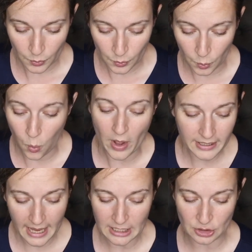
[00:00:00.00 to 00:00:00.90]
one
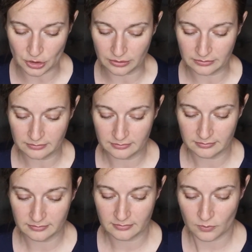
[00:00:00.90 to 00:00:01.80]
angel
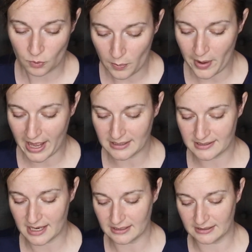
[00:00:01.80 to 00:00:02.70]
will bind
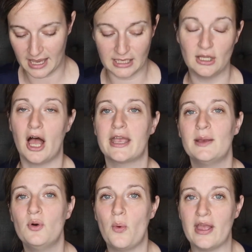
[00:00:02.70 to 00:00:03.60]
Satan and lock
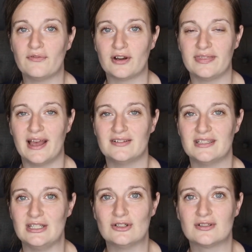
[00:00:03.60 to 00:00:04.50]
him away for
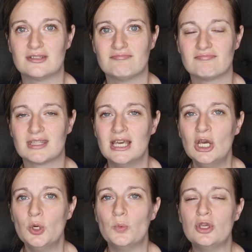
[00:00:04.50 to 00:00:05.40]
1,000 years.
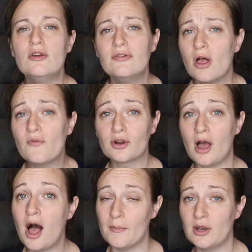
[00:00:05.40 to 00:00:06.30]
When you feel
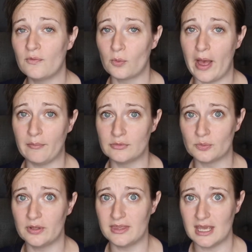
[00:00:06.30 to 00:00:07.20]
overcome and overwhelmed
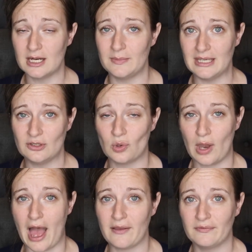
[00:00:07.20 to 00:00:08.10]
with the enemy in your
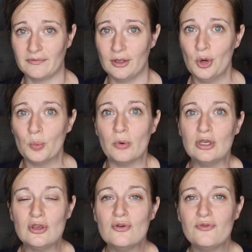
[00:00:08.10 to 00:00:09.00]
life,
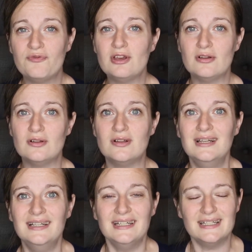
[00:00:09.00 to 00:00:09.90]
when you feel
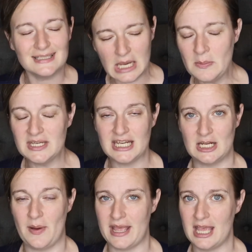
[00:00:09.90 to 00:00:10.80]

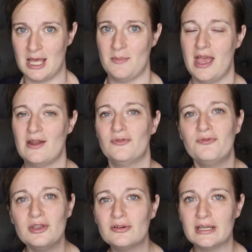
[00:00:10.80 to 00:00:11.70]
intimidated by him and
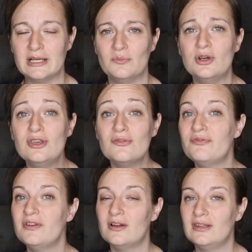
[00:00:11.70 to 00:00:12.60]
fear him, when you
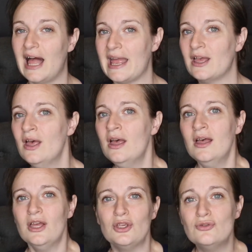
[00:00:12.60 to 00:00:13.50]
feel like
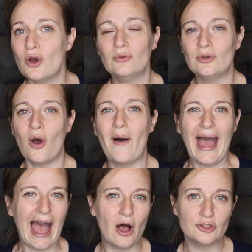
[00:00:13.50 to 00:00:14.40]
you don't know
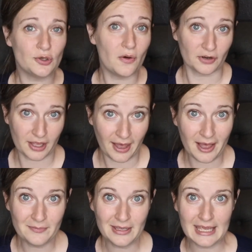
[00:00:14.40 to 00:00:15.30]
how to
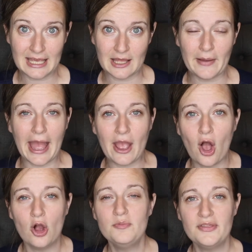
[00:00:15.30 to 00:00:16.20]
overcome him, I
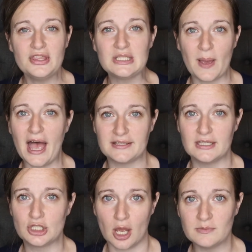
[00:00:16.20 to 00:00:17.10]
hope that this
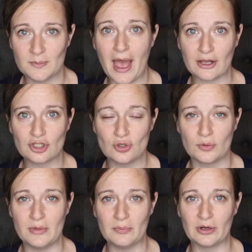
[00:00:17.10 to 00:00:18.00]
passage comes back to your
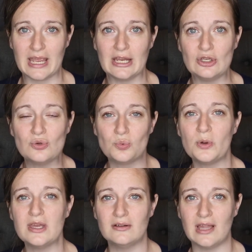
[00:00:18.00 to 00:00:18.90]
memory and you
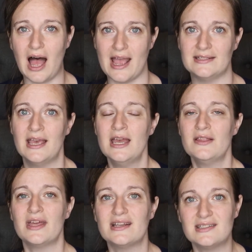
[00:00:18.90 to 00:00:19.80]
realize
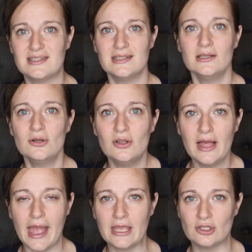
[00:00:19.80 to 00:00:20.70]
that a single
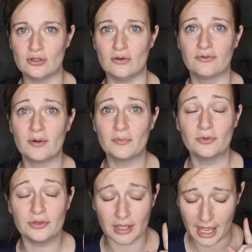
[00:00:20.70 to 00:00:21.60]
angel from
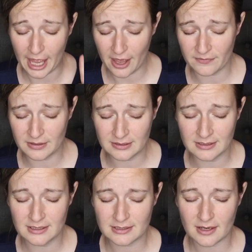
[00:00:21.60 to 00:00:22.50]
the
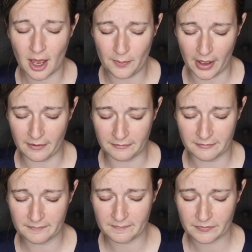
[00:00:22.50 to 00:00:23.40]
heavens above,
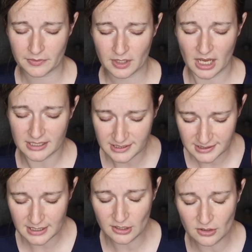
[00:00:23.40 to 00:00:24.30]
a
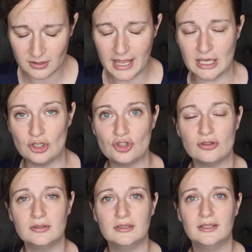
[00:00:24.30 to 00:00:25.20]
single
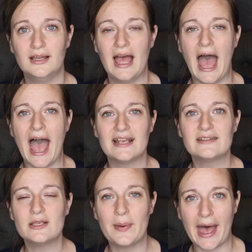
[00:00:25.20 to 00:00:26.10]
angel has
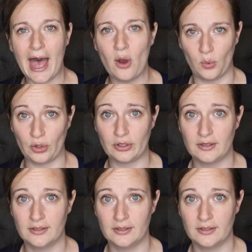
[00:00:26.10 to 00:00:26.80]
the power